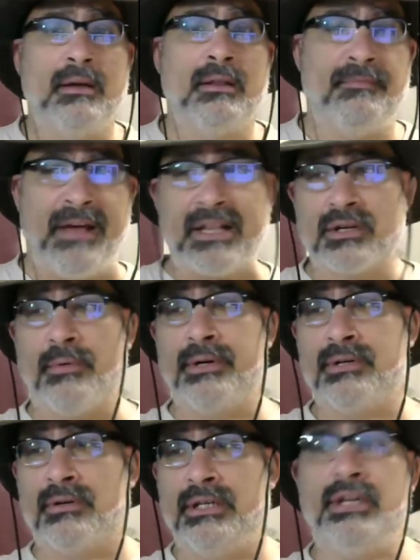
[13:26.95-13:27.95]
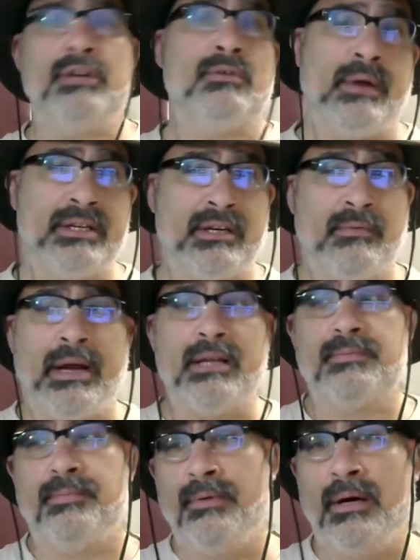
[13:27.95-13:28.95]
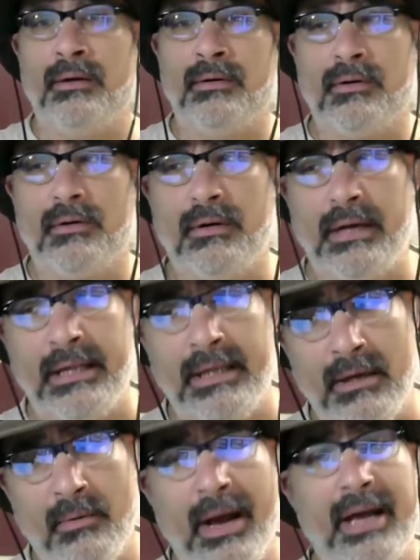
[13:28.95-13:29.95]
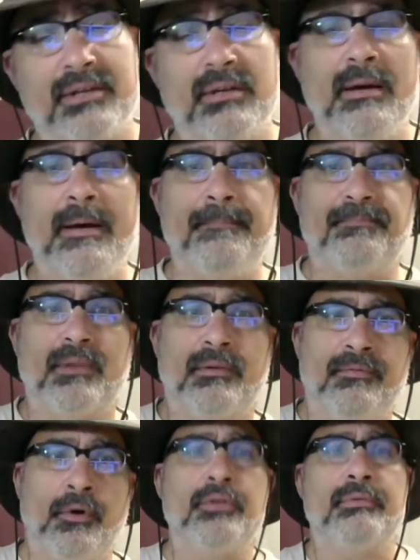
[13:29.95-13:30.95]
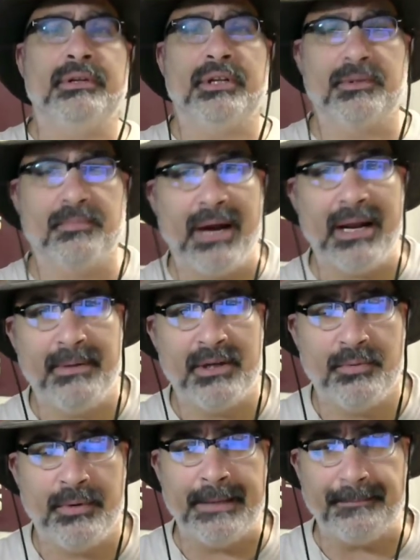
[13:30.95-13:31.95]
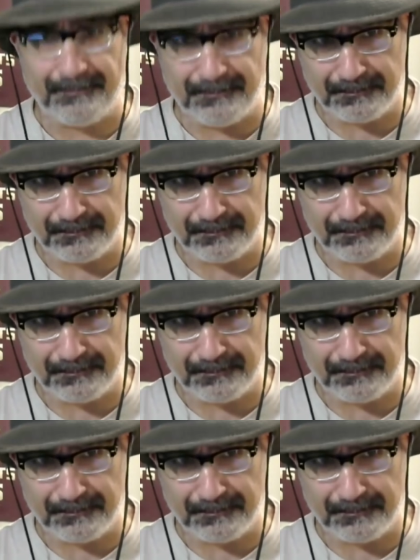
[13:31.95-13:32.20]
The Fed's going to continue raising rates in the U.S., furthering the spread between